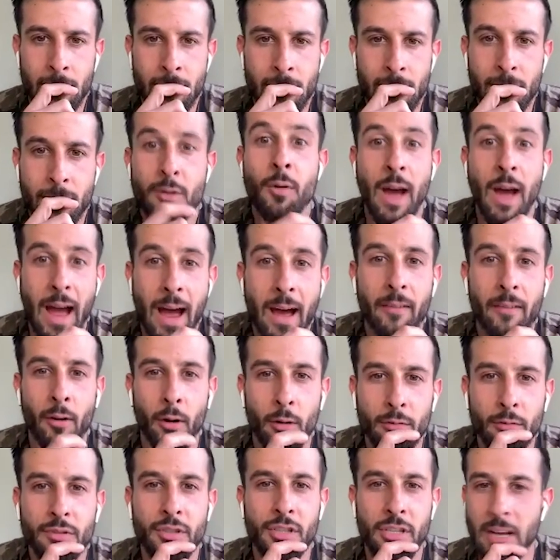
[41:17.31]
You have?
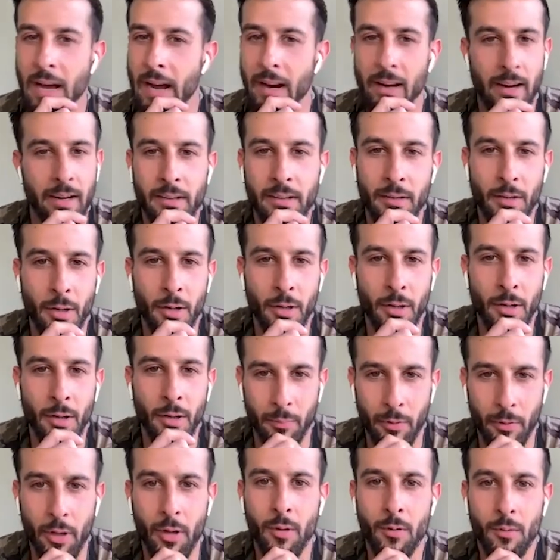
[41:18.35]
Oh, gee, I, I didn't know that,
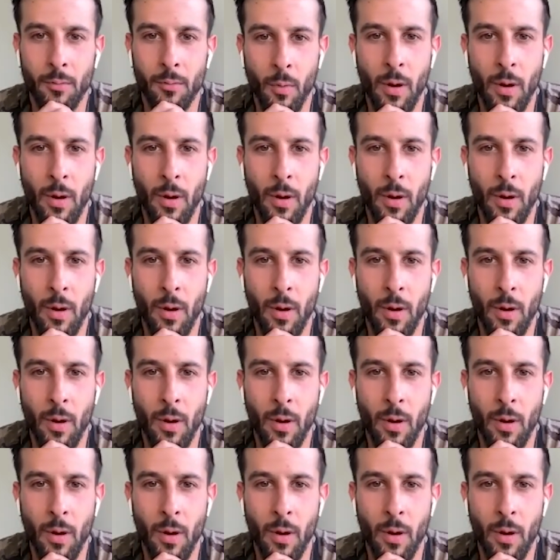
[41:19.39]
bro. Wow.